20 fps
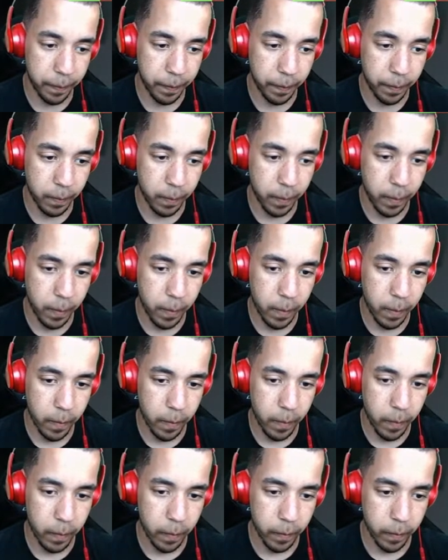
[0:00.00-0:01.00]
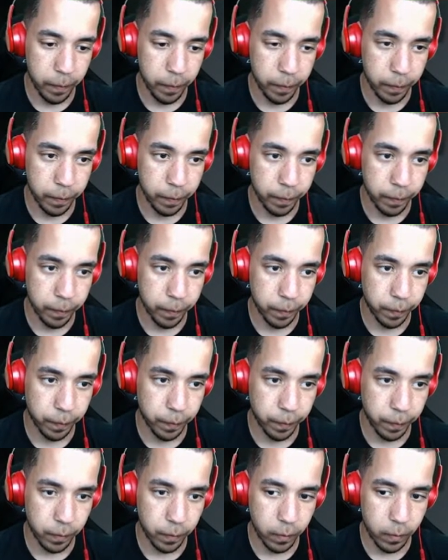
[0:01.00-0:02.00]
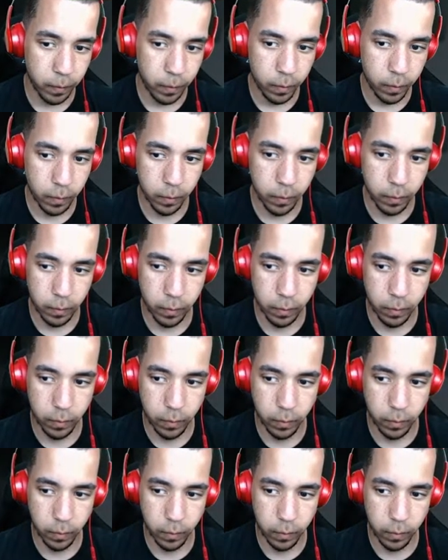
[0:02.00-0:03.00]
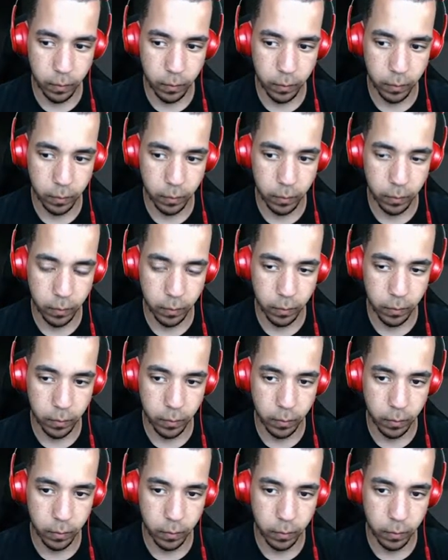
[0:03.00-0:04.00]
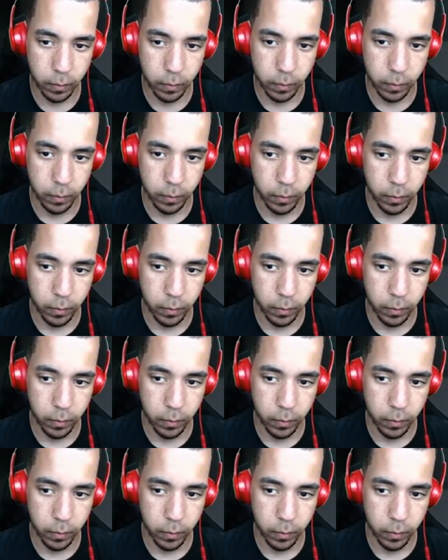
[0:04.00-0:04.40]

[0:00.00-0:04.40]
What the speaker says: (no one is talking)